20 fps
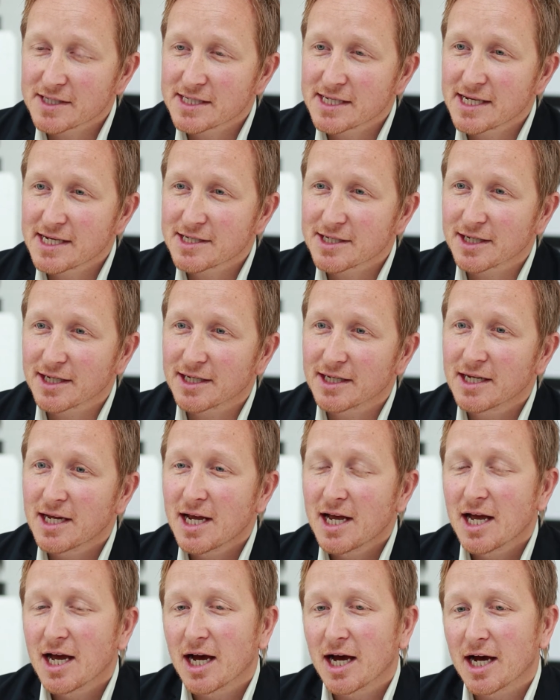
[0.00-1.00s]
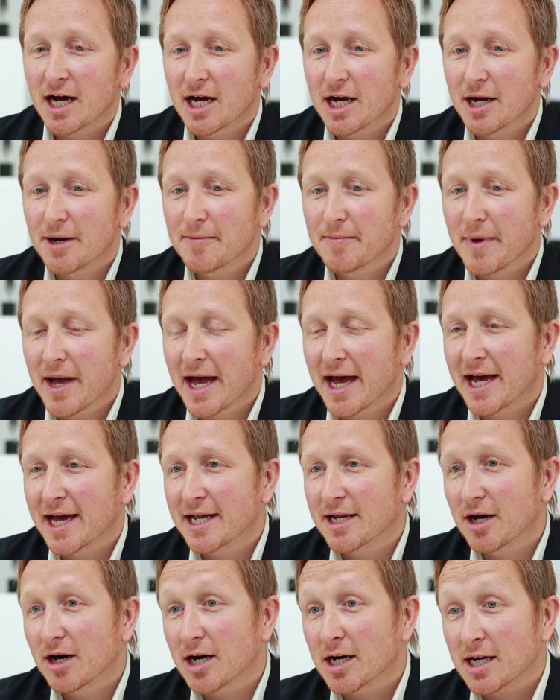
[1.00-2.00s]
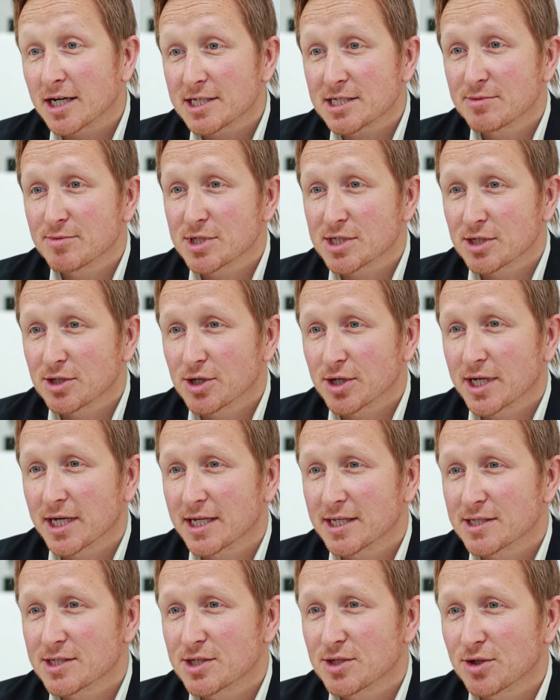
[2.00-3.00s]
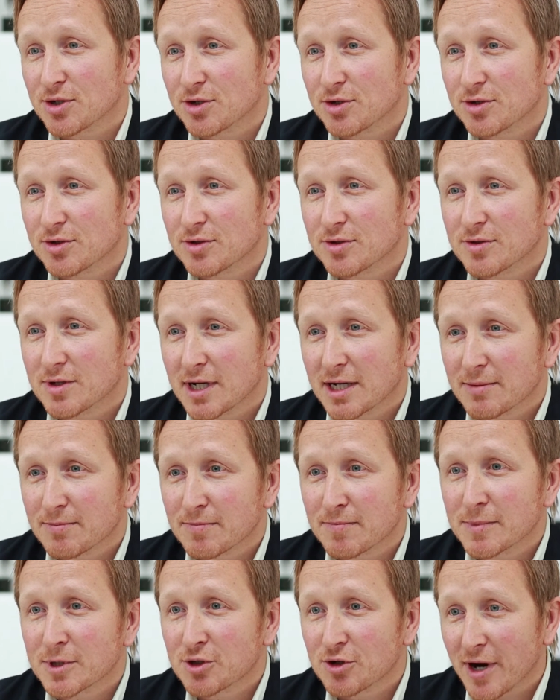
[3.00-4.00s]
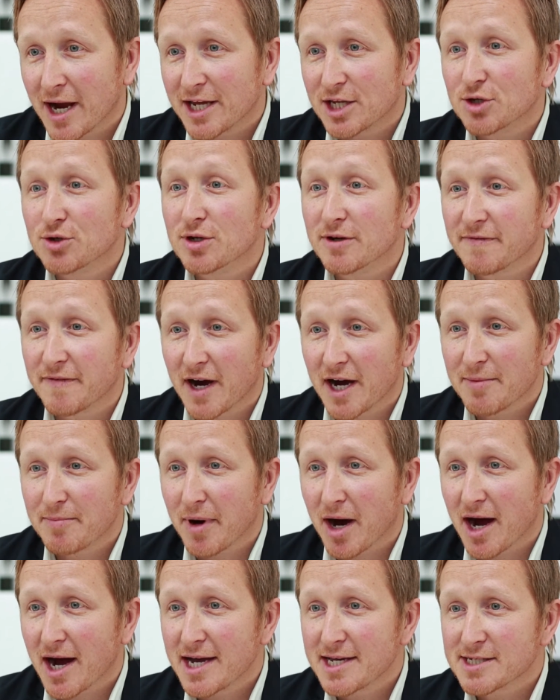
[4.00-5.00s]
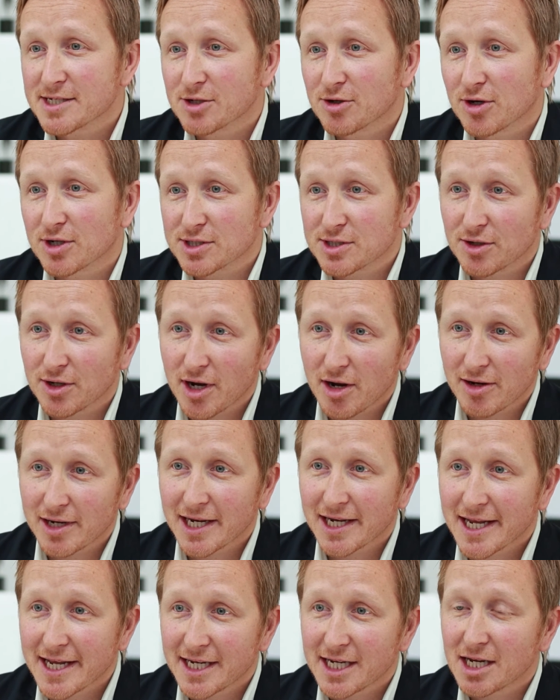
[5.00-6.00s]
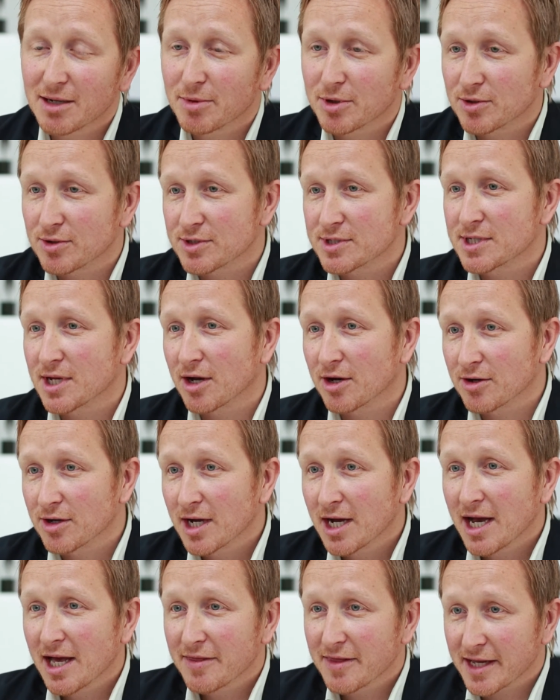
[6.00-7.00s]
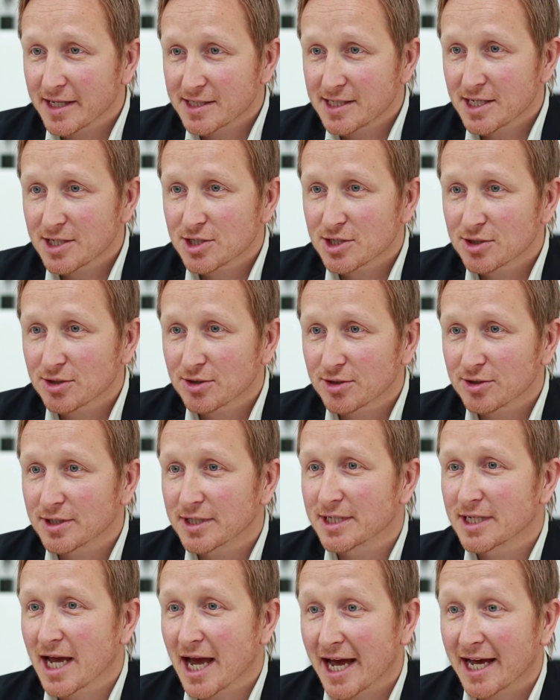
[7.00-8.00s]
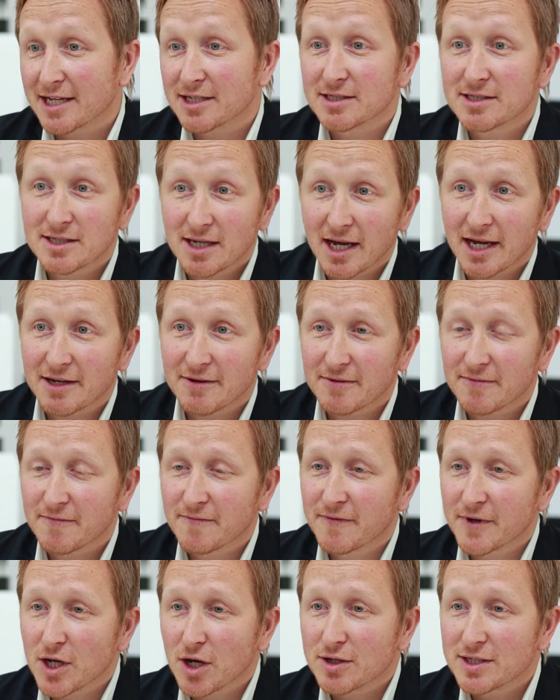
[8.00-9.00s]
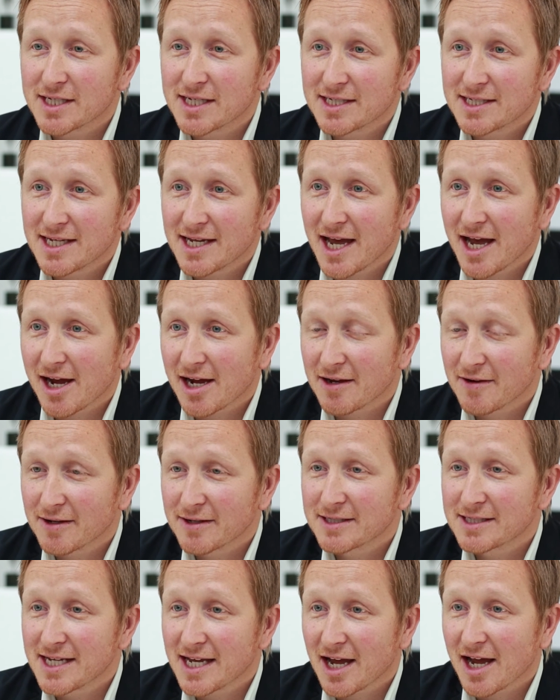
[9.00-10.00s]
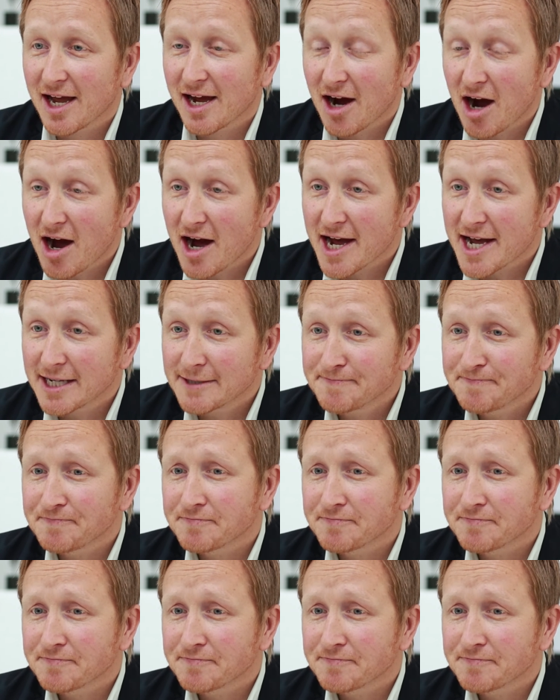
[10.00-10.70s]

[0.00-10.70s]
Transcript: season, and our customers are looking to create unified buys across not only linear but also their digital and VOD DAI